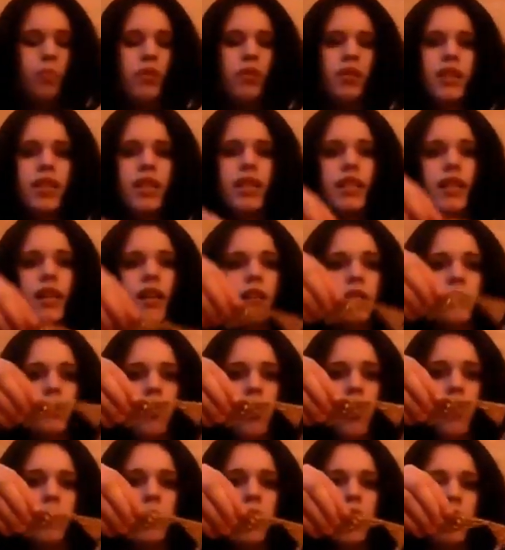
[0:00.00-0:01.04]
duper detailed
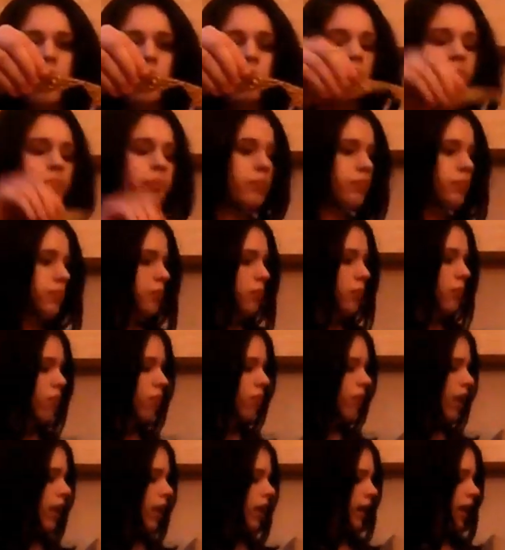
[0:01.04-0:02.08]
Worbla,
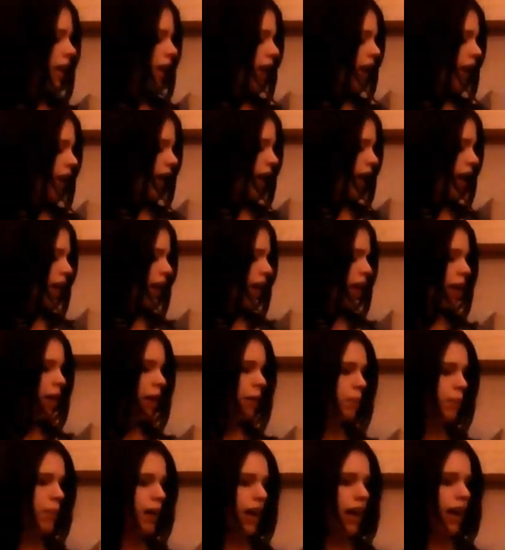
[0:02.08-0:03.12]

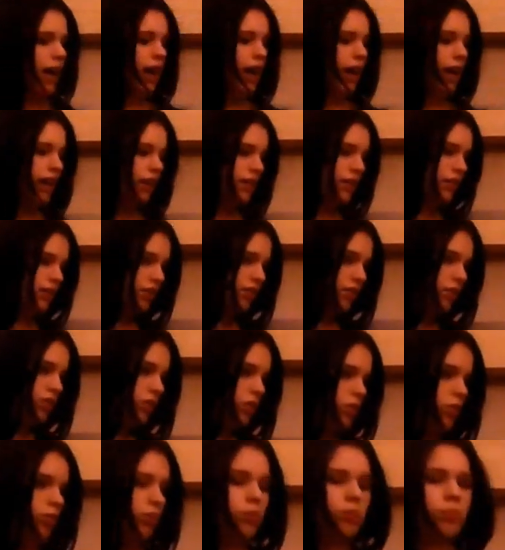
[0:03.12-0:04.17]
and
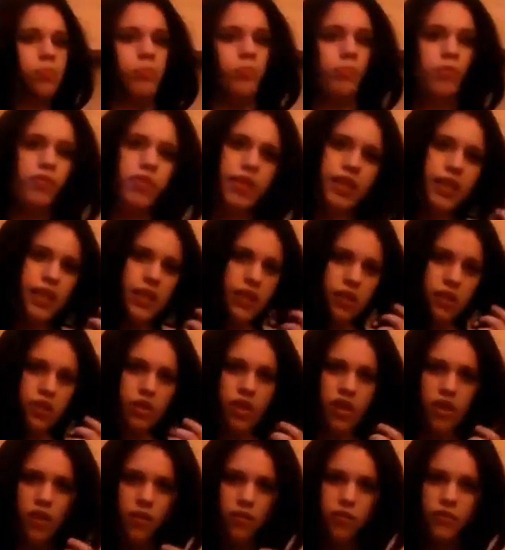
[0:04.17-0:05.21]
cool 3D
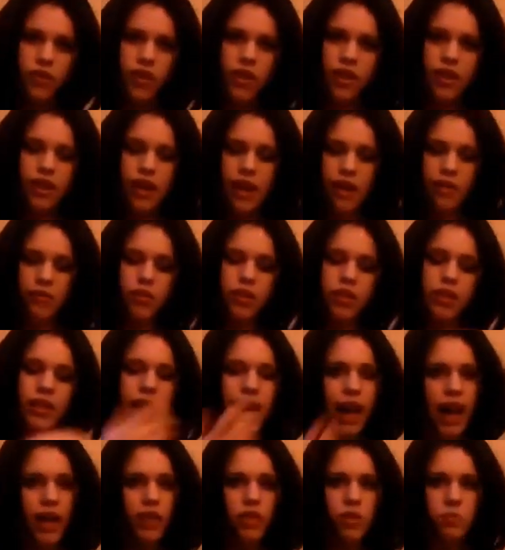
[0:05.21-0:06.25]
stuff and how to
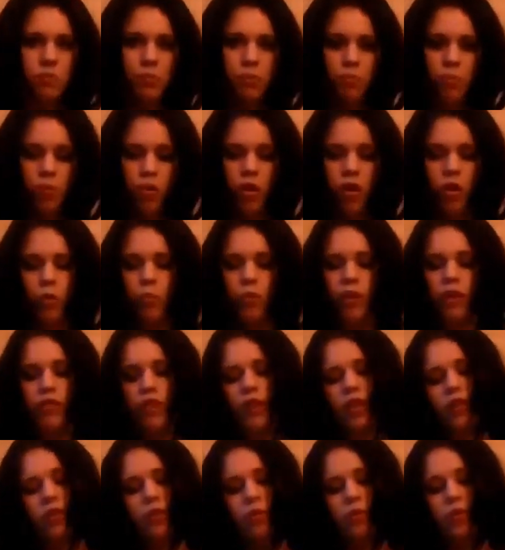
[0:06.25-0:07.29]
cast with Worbla,
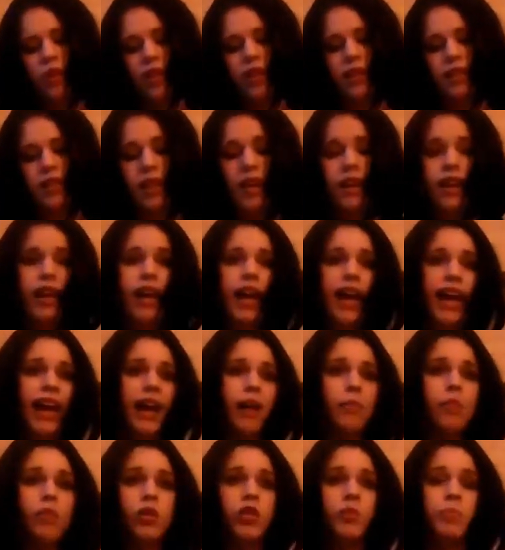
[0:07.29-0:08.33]
really cool things.
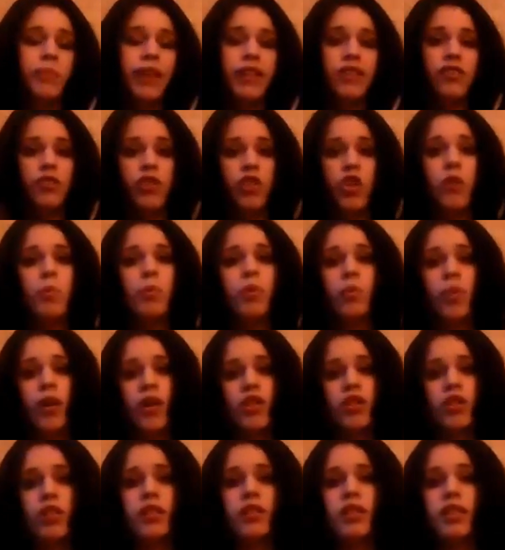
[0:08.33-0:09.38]
I'm also going to be answering a couple of
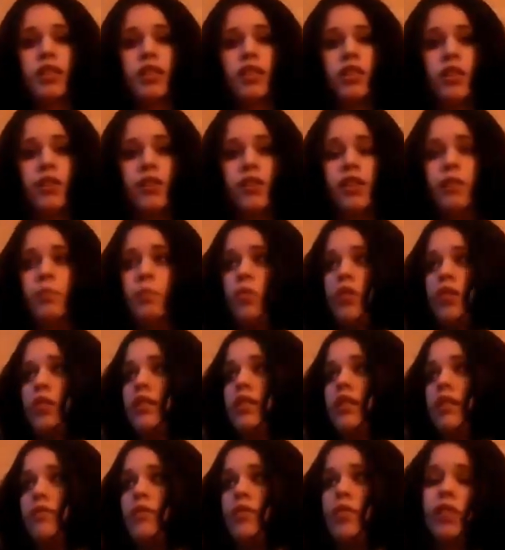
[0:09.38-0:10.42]
questions, including what's
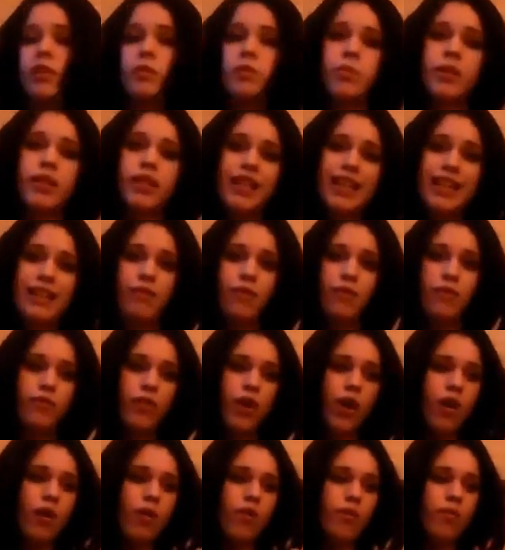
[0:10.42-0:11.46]
the differences between Eva
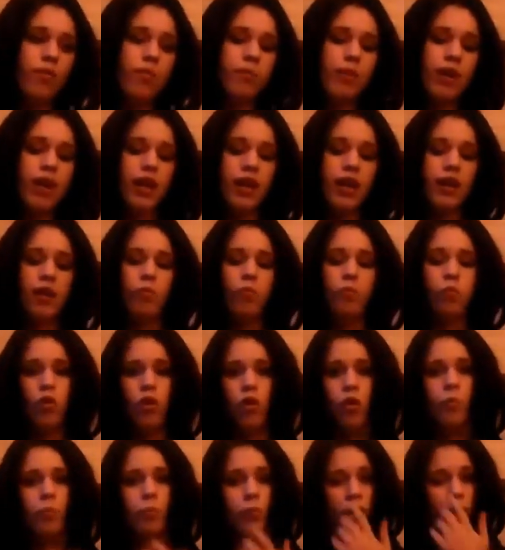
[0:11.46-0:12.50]
foam,
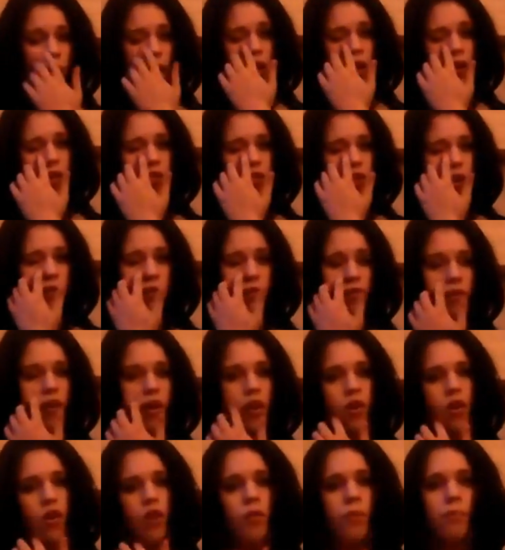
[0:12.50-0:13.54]
Worbla, craft
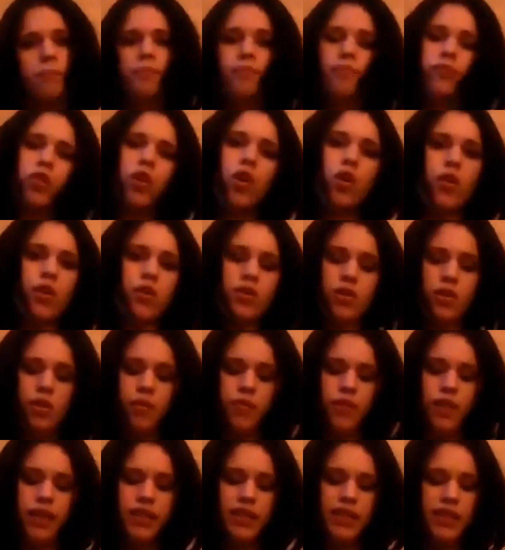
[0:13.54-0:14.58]
foam, all those sort
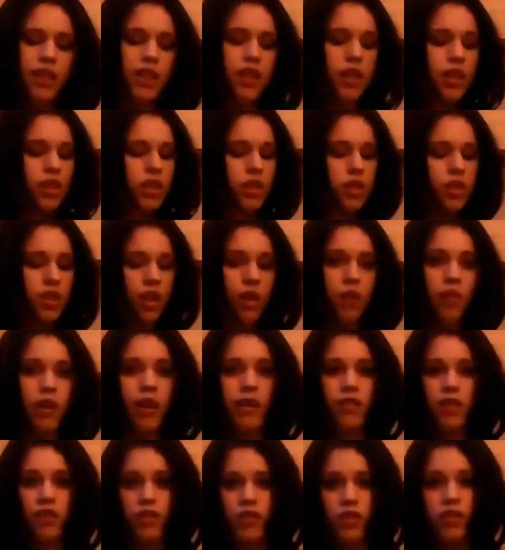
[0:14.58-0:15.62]
of things. So
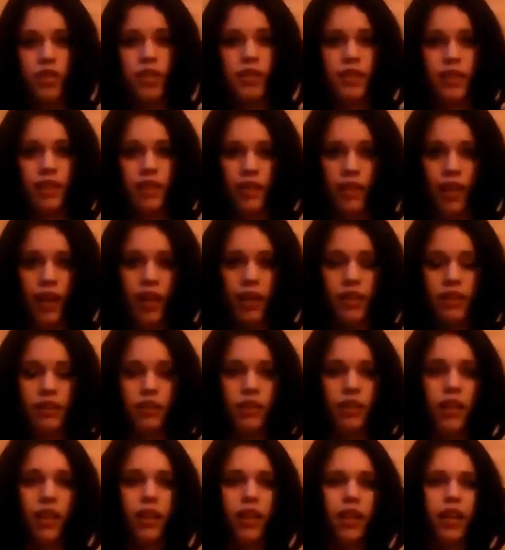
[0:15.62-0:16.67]
if you're interested in that,
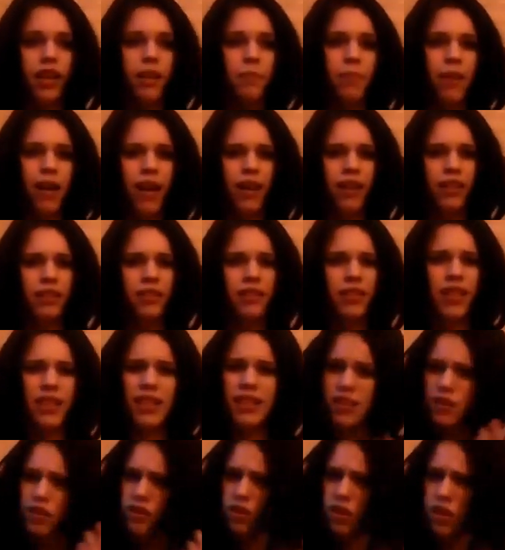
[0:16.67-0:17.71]
and
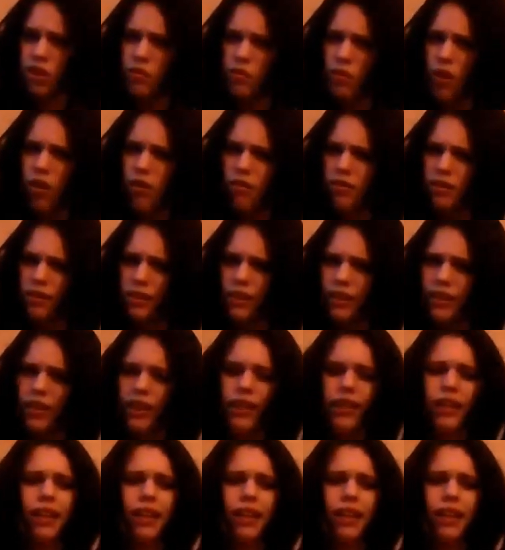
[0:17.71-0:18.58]
this isn't too long,